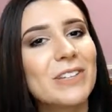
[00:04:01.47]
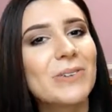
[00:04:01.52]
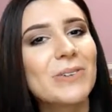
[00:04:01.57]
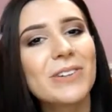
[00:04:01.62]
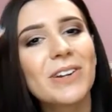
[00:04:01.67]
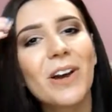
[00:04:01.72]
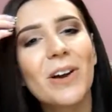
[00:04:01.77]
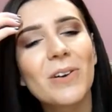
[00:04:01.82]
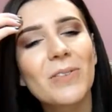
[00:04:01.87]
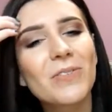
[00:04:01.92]
You
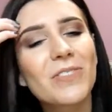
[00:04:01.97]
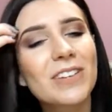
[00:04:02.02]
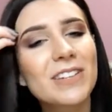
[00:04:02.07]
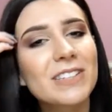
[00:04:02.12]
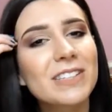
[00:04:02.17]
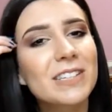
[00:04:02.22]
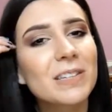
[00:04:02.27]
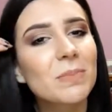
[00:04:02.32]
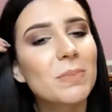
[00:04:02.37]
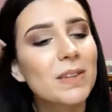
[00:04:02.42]
would
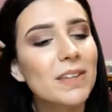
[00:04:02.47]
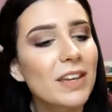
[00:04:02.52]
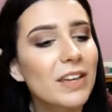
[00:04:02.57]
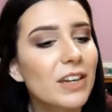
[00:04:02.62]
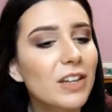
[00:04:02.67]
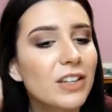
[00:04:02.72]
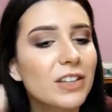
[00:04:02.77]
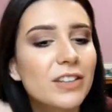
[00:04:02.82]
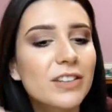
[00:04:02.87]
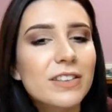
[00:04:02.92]
obviously be
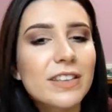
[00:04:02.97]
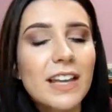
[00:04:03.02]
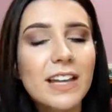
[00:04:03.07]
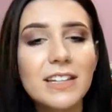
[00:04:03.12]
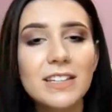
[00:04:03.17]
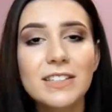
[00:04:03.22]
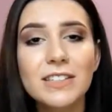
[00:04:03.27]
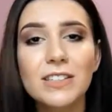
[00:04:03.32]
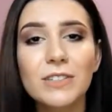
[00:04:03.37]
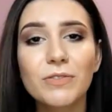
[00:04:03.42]
like,
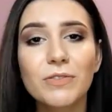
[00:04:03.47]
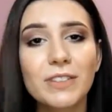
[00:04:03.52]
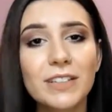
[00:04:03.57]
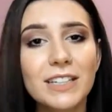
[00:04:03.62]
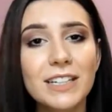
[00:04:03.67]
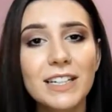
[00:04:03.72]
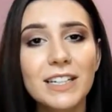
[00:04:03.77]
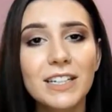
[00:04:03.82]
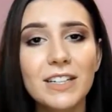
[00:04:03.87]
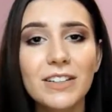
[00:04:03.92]
that's
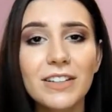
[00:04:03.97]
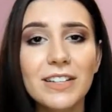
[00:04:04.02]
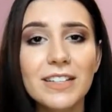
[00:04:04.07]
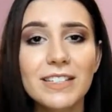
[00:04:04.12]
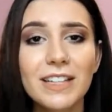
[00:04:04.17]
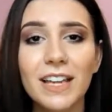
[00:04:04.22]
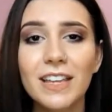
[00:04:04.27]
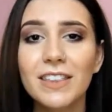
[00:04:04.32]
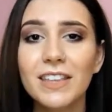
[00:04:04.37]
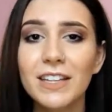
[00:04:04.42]

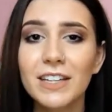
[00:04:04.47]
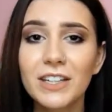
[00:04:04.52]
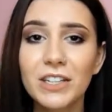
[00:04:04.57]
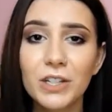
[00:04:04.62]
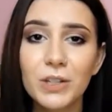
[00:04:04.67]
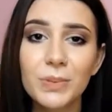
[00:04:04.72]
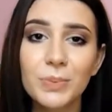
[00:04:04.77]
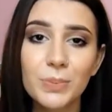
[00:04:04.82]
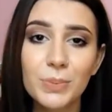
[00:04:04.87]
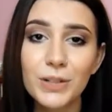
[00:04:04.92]
ridiculous. I
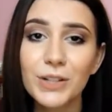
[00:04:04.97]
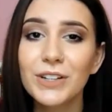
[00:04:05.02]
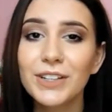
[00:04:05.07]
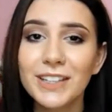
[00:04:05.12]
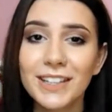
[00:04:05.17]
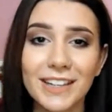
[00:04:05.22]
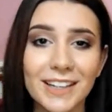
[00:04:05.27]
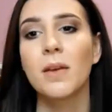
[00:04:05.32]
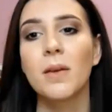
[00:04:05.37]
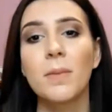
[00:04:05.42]
think you're
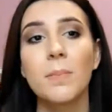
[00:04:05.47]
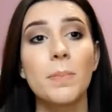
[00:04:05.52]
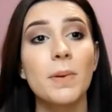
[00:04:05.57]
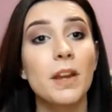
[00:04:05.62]
brilliant.